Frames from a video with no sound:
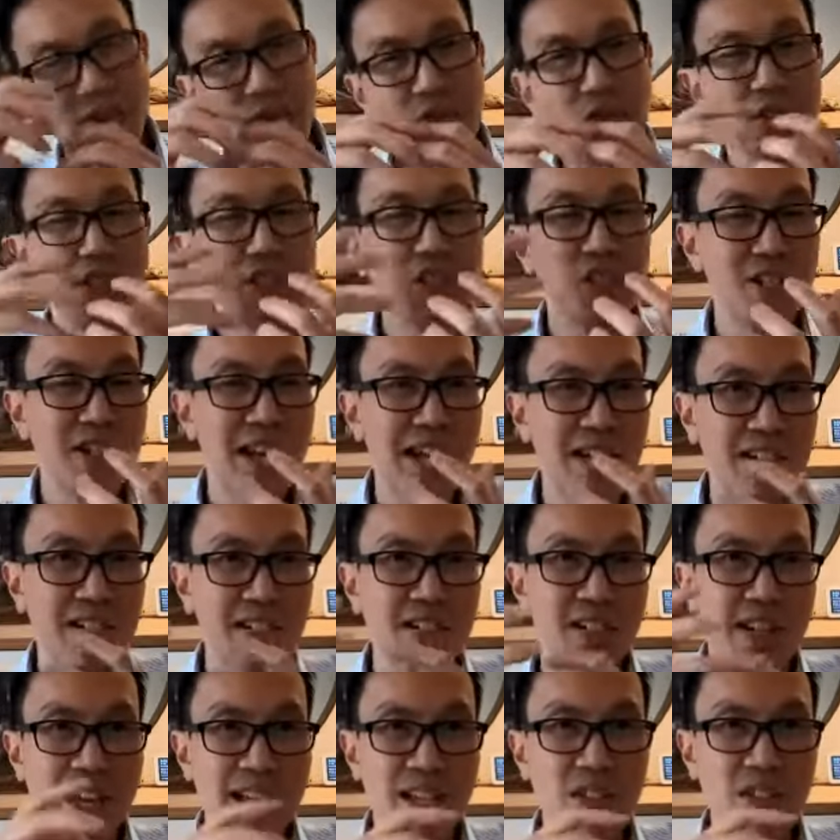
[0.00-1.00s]
you did
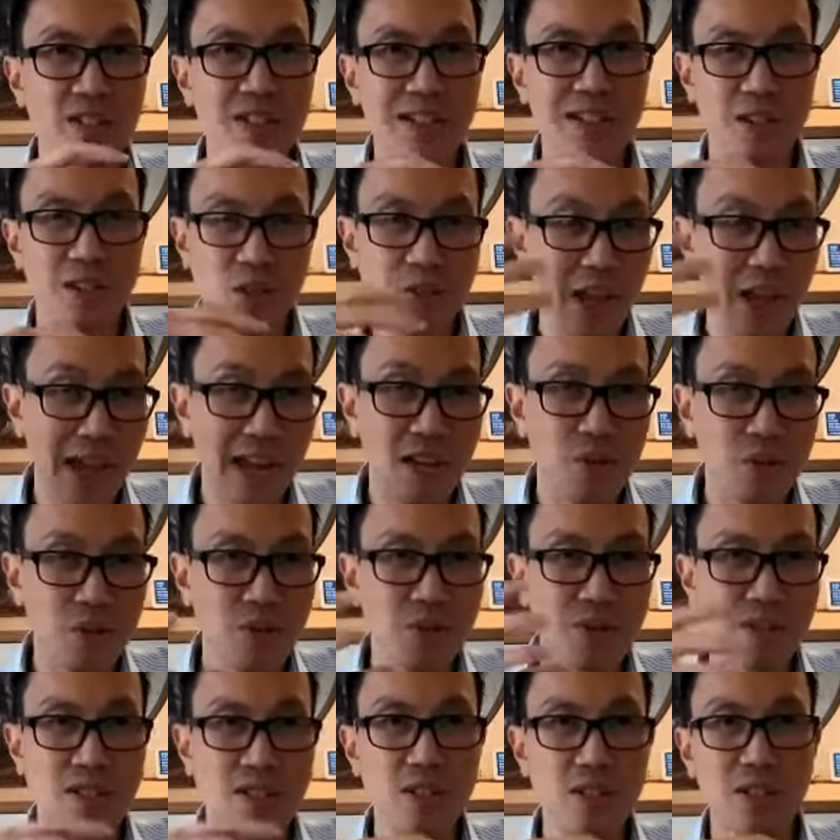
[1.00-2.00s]
genetic tests, and you can do
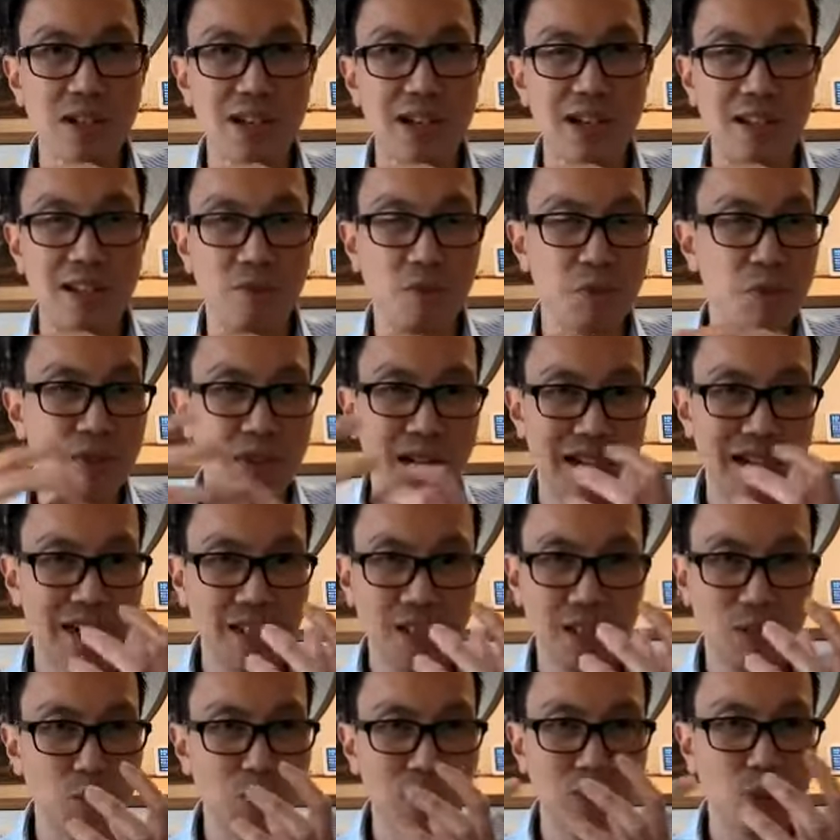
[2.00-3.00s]
these with
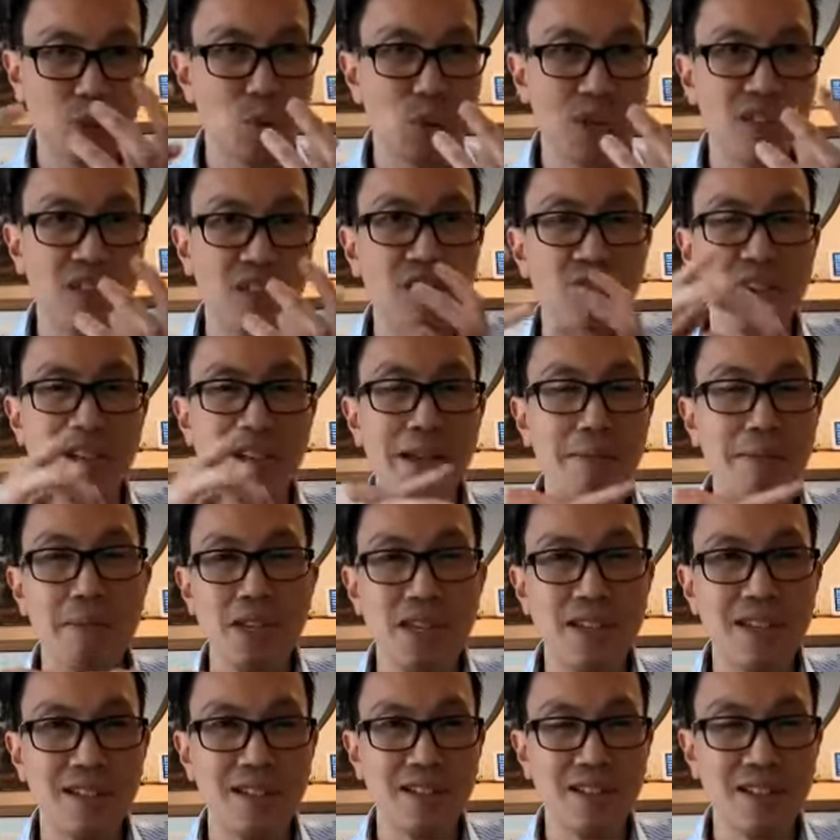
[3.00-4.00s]

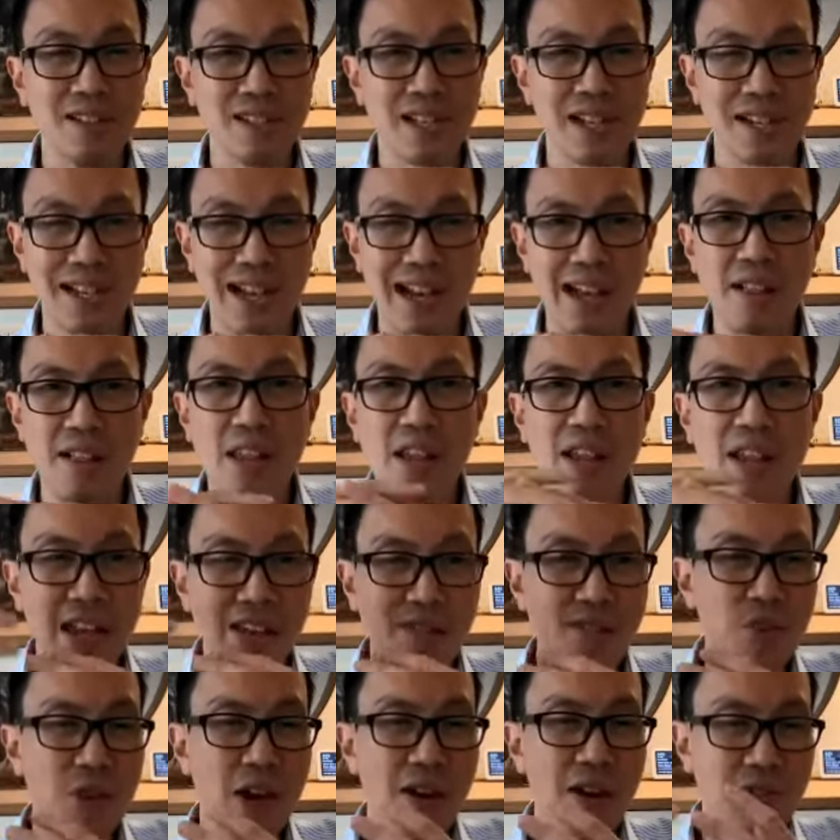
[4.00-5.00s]
23andMe and things like that,
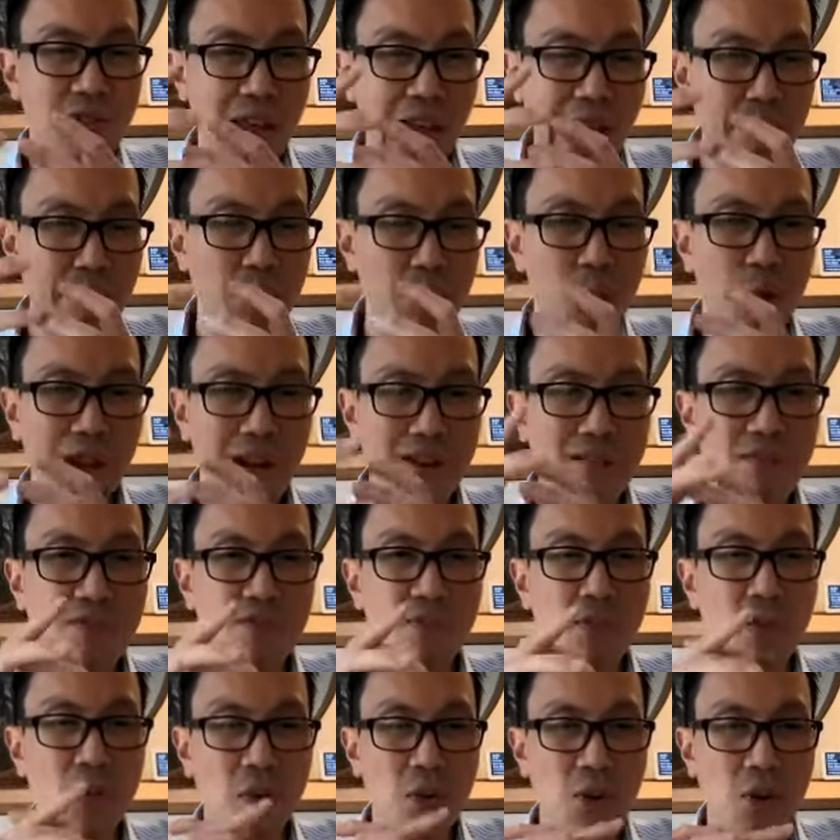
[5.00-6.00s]
if you have the
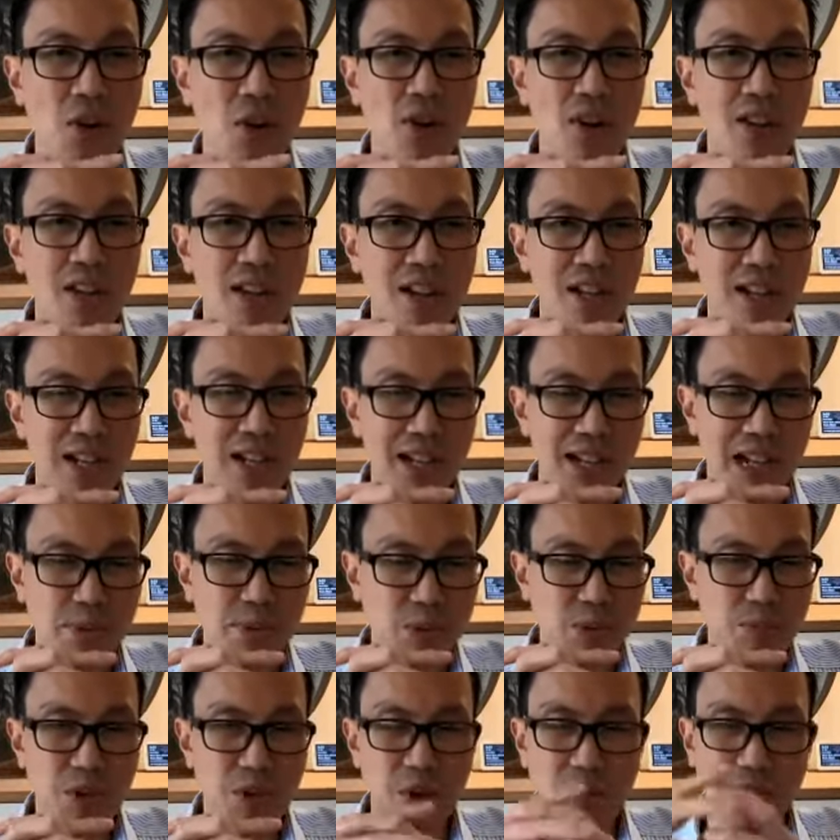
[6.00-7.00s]
ApoA4
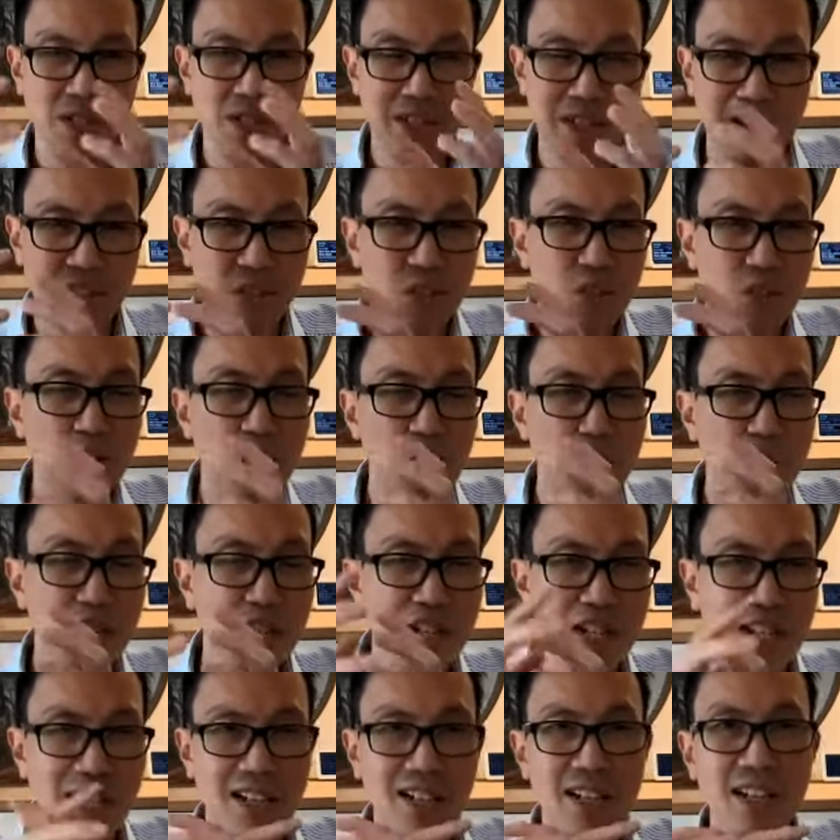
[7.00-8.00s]
lipoprotein
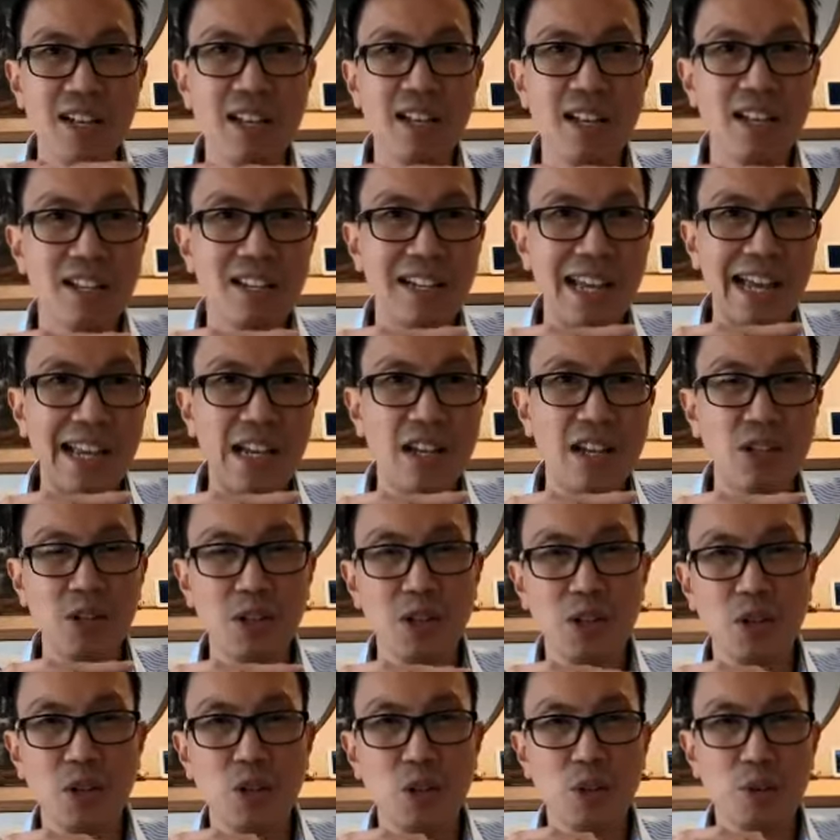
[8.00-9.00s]
gene, then
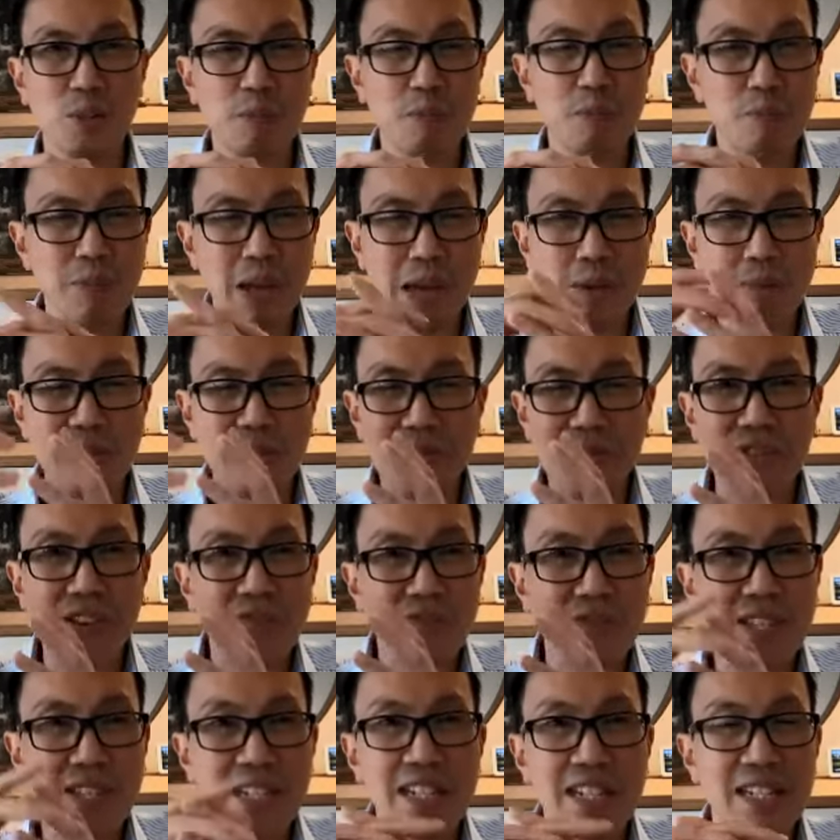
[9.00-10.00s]
you're maybe
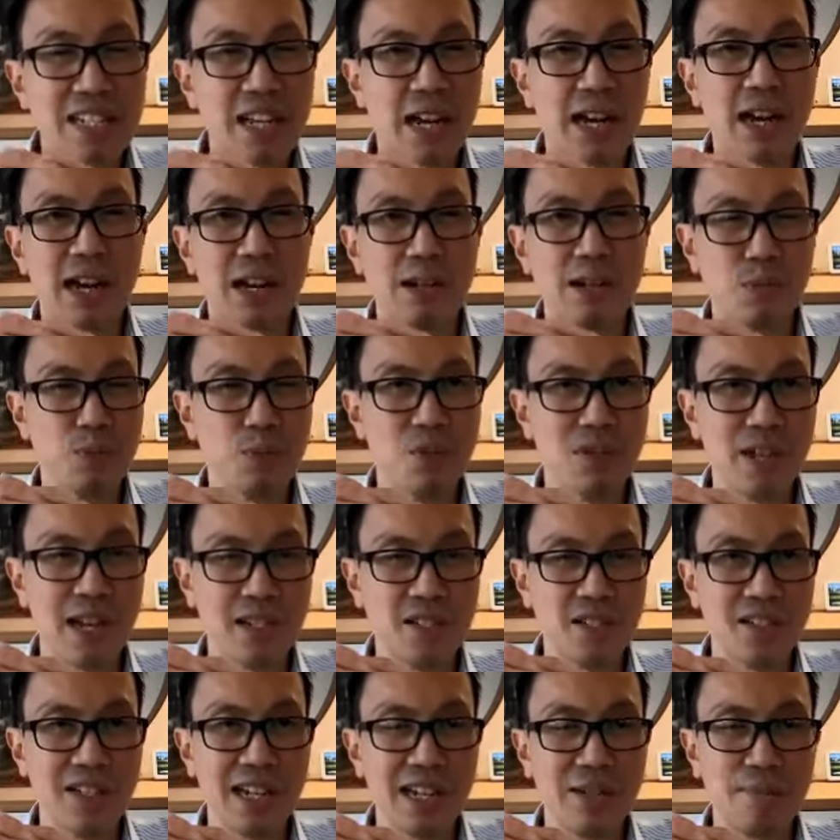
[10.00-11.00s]
15 times more
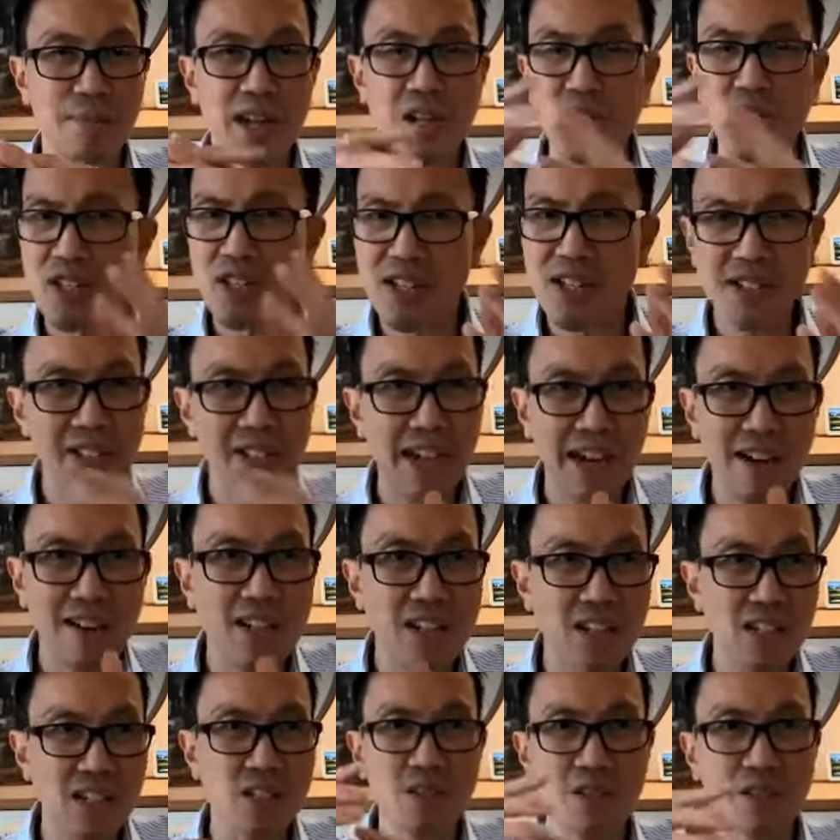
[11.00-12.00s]
likely to get dementia. It doesn't
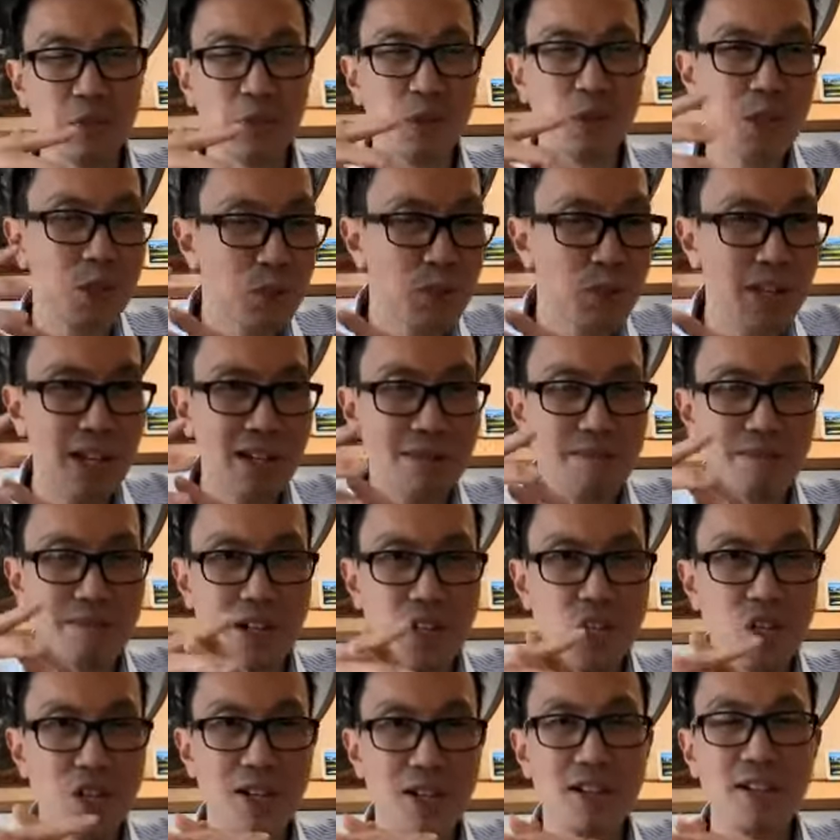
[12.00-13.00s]
guarantee you will get
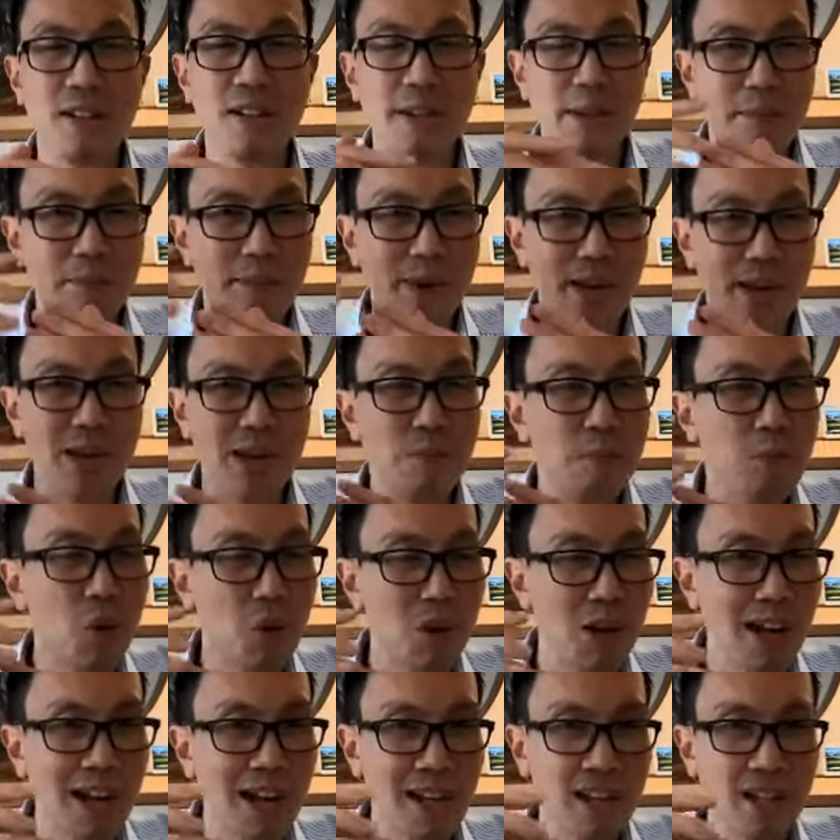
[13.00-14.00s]
dementia, but you're
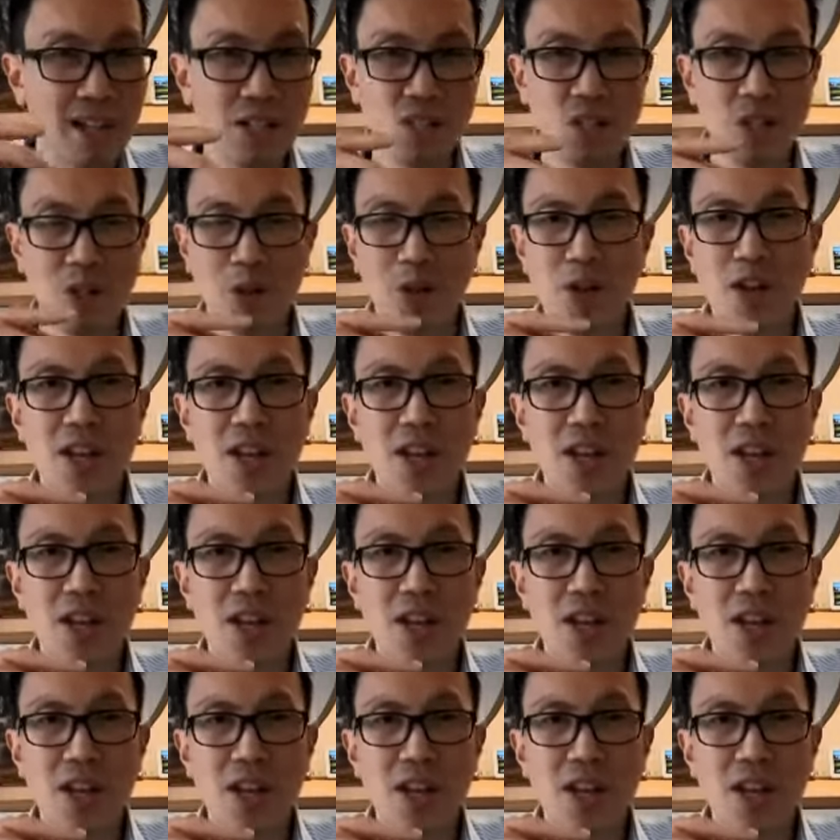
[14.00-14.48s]
more likely to.